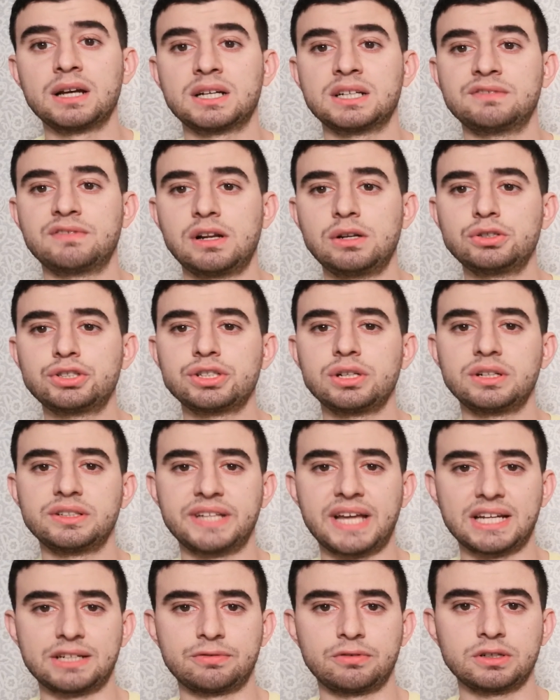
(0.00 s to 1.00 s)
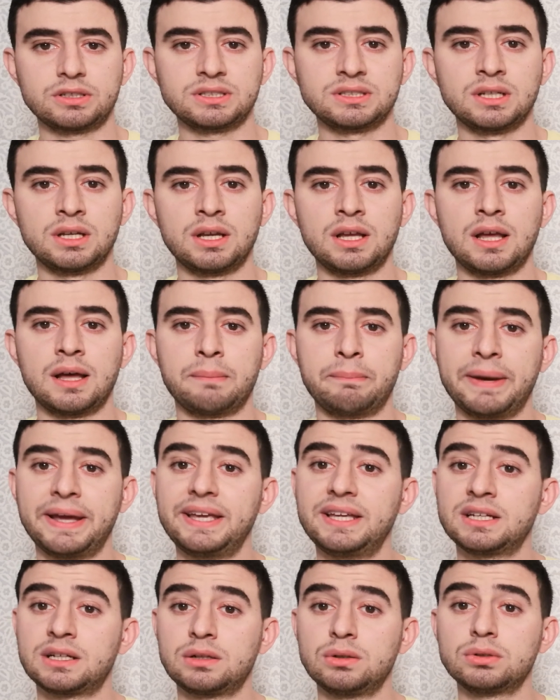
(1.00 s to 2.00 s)
Convolutional networks
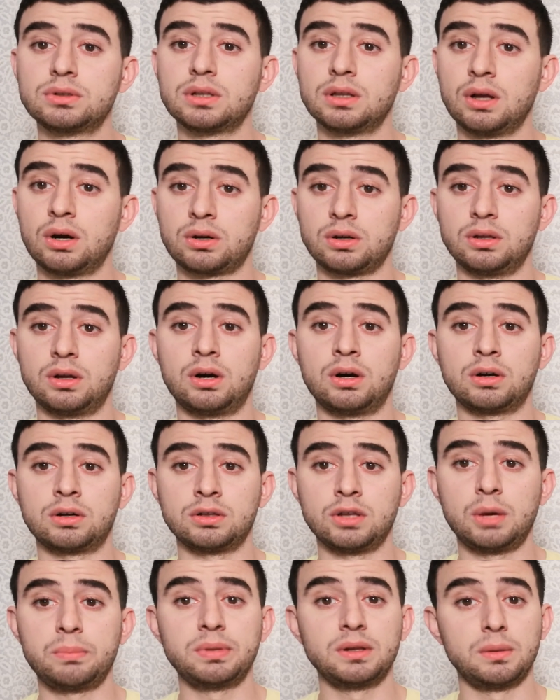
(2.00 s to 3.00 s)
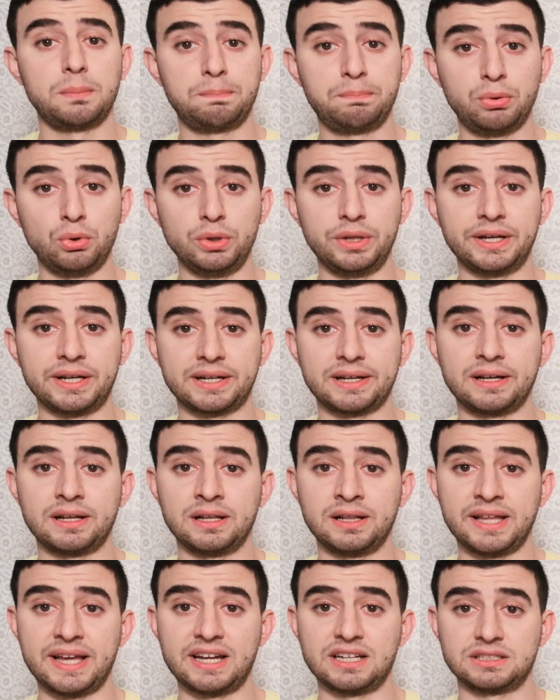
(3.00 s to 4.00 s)
may include local or global pooling
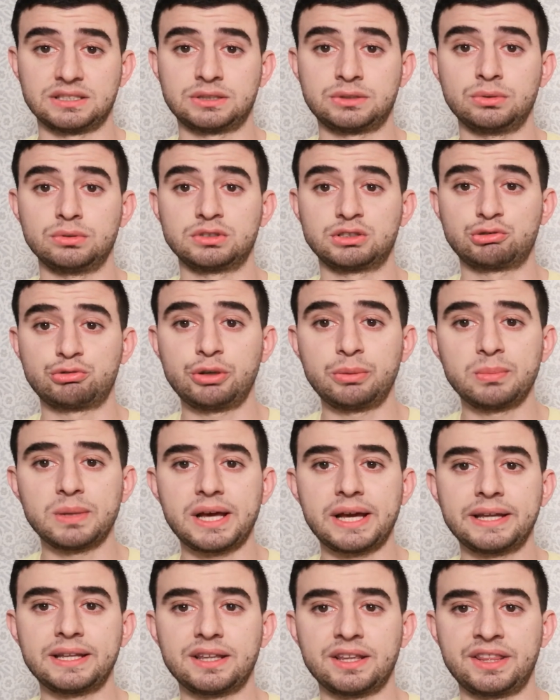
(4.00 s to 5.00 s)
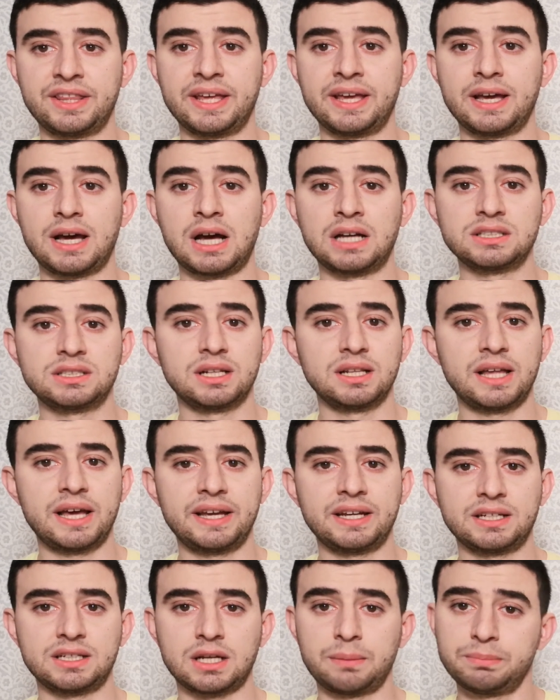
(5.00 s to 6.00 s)
layers to streamline the
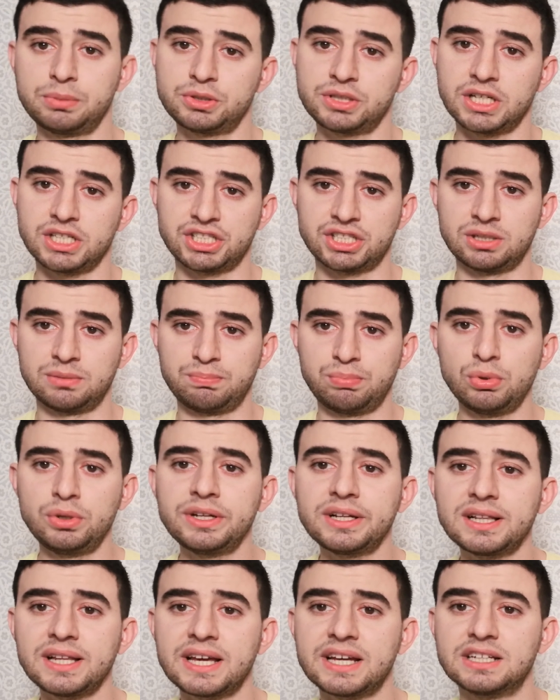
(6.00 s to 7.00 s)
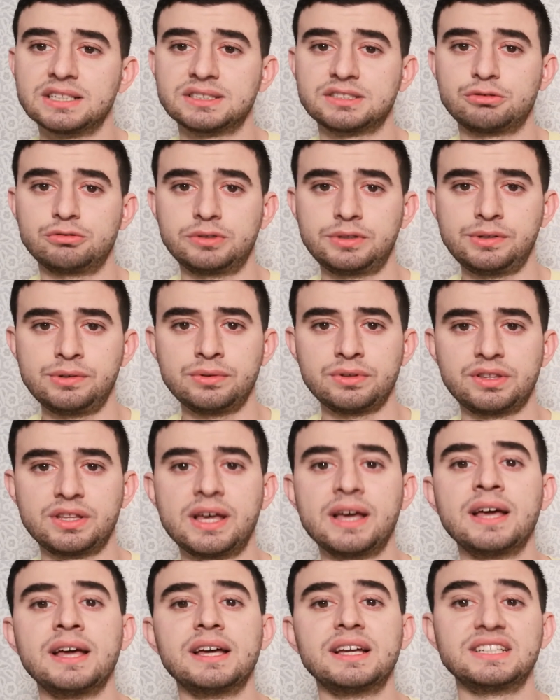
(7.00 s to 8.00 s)
underlying computation. Pooling layers reduce
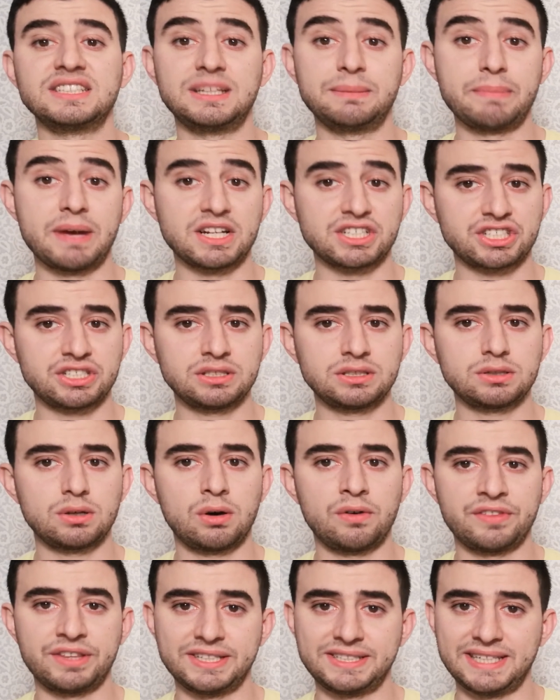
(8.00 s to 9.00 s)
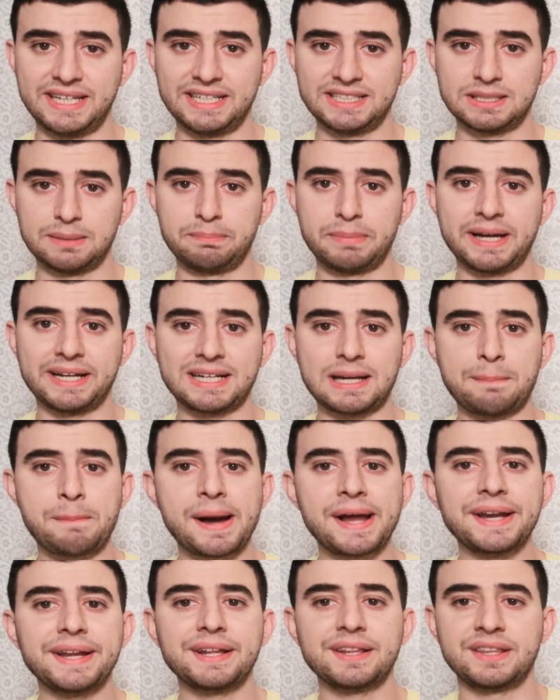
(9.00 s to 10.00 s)
the dimensions of the data by
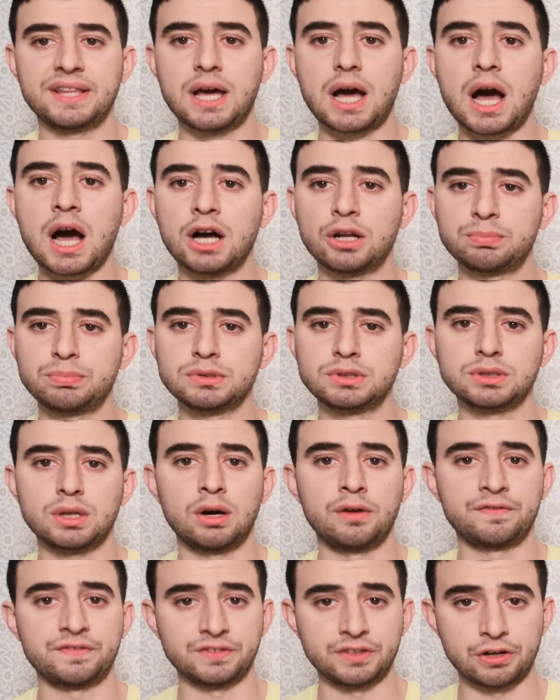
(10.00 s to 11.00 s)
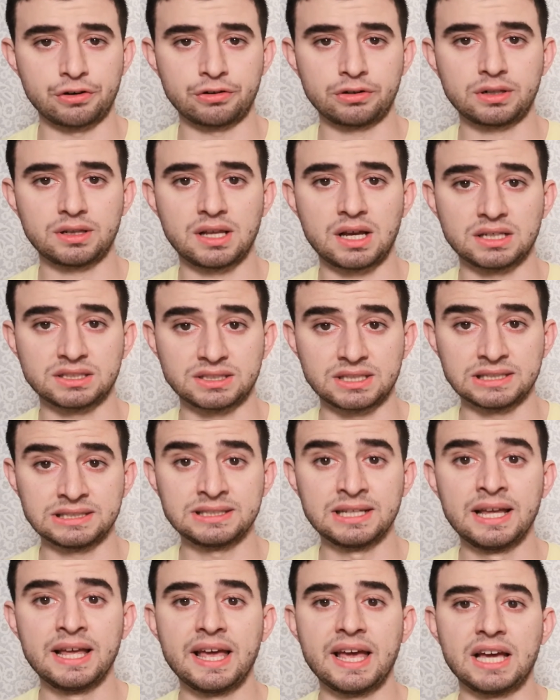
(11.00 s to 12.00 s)
combining the outputs of neuron
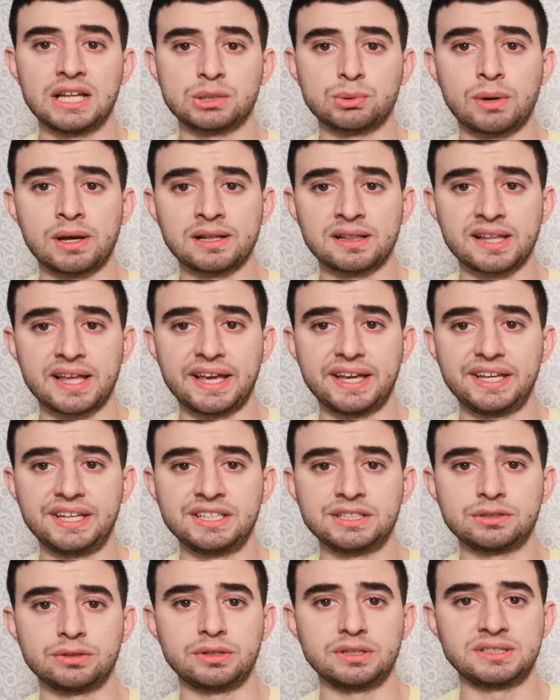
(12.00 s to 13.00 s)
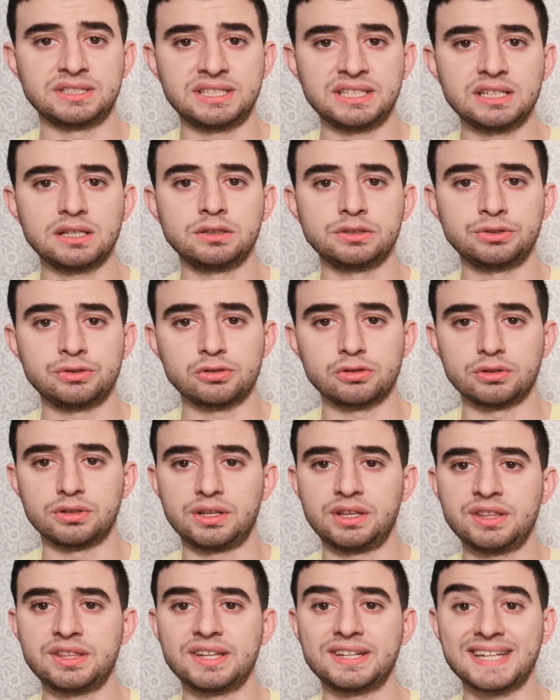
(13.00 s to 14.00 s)
clusters at one layer into a single neuron
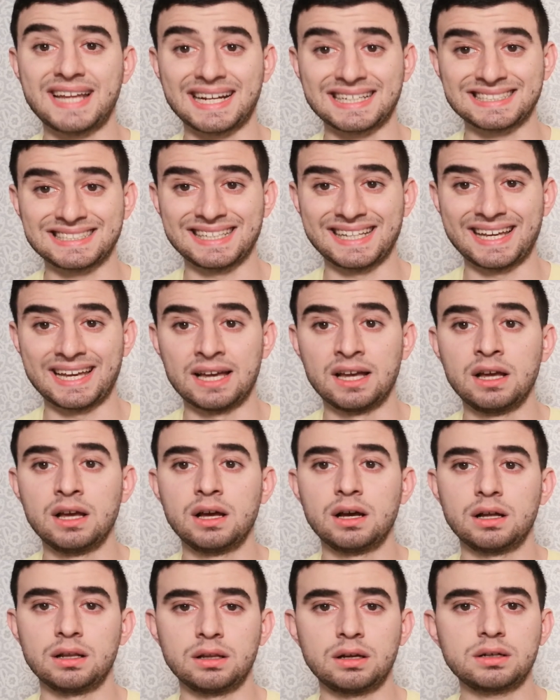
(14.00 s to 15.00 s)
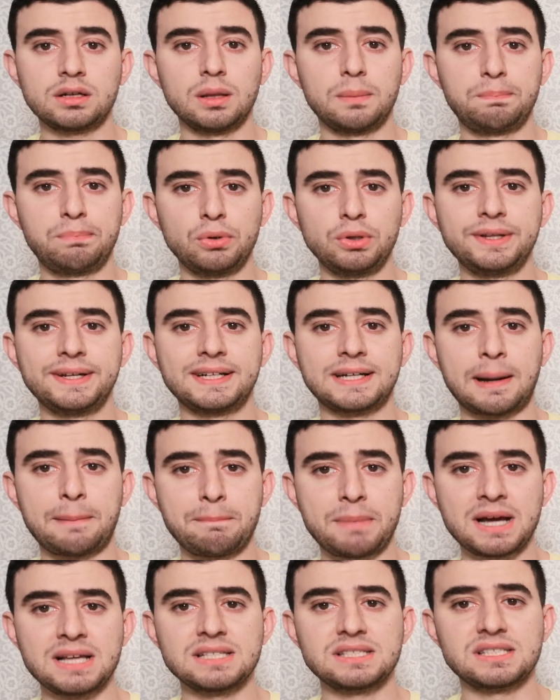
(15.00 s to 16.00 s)
in the next layer. Local pooling
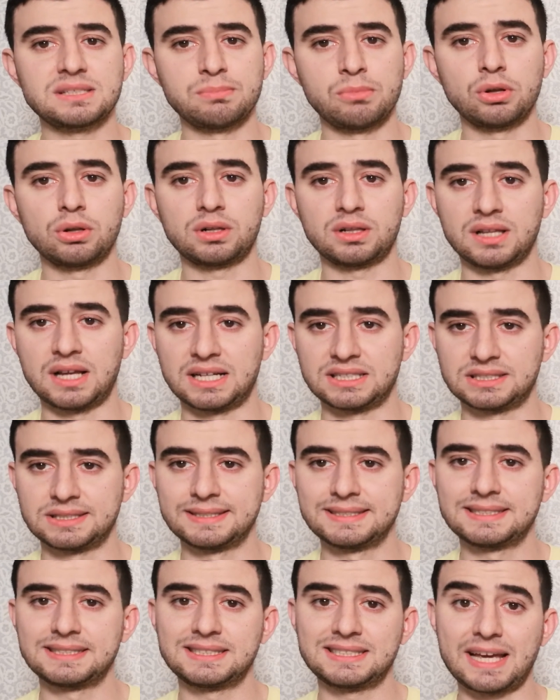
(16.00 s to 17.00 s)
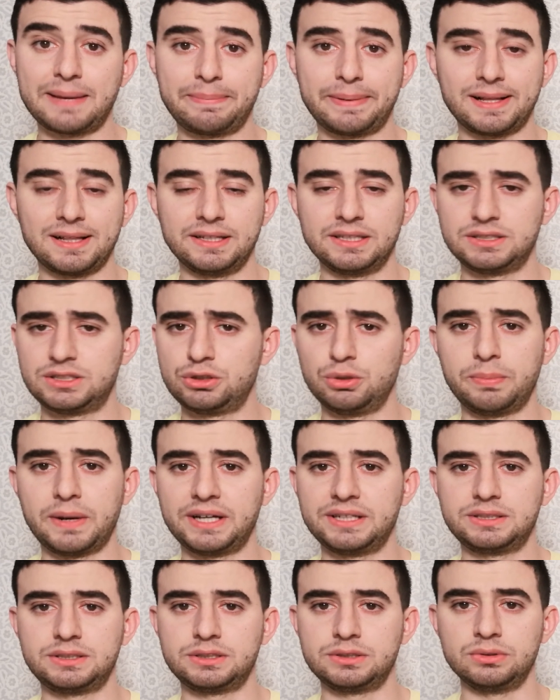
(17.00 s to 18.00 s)
combines small clusters, typically 2
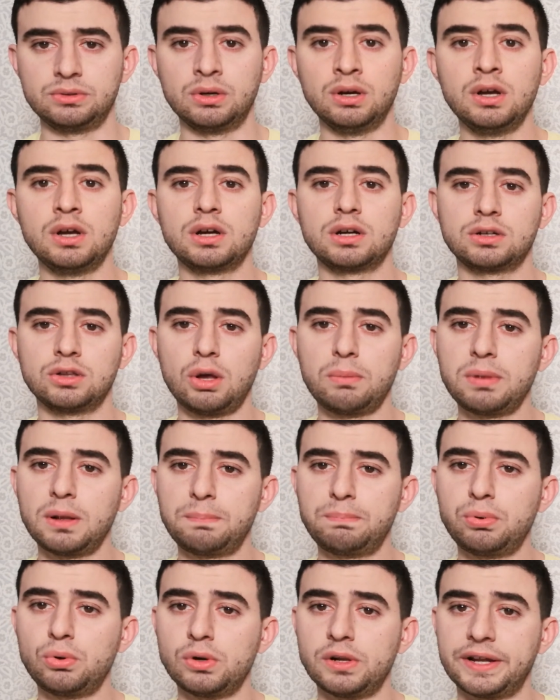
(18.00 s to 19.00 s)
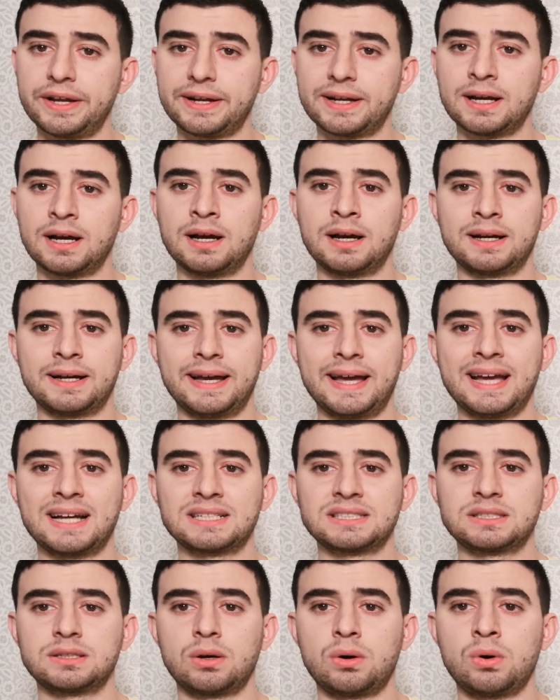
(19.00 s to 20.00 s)
by 2. Global pooling
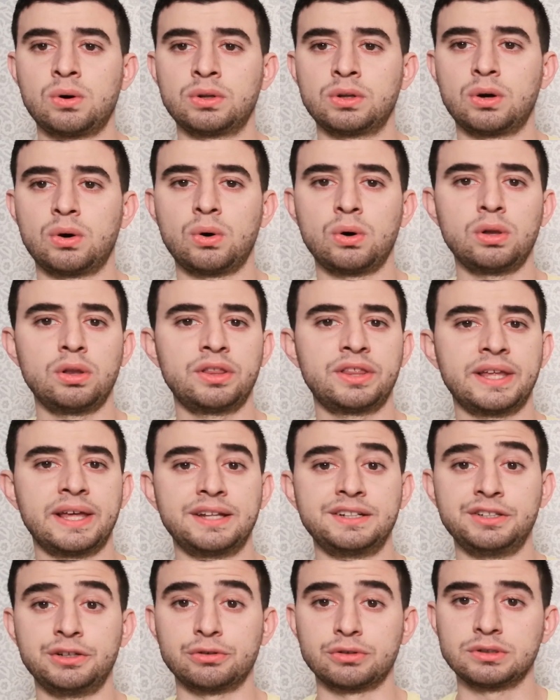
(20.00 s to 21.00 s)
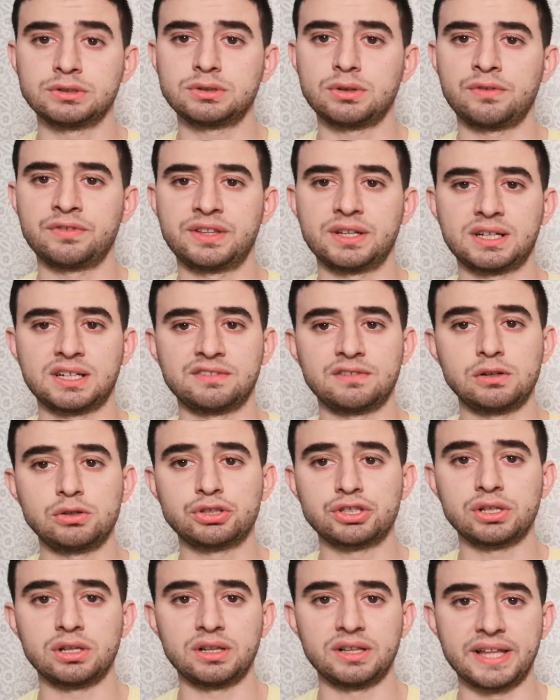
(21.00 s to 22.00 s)
acts on all the neurons of the
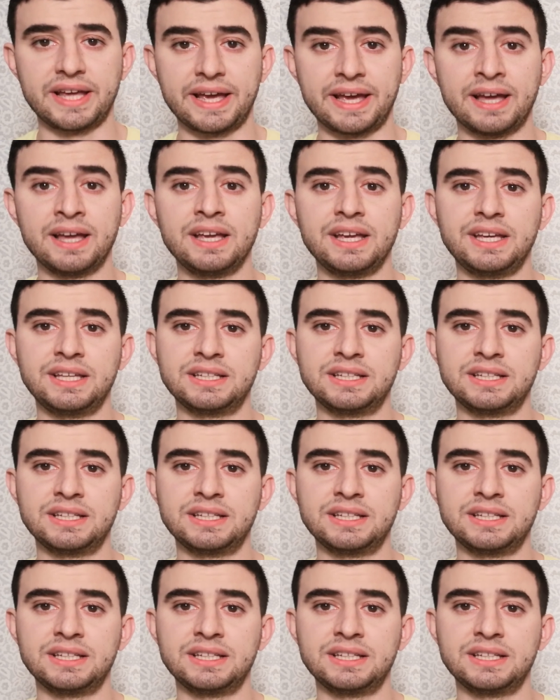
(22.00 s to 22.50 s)
convolutional layer.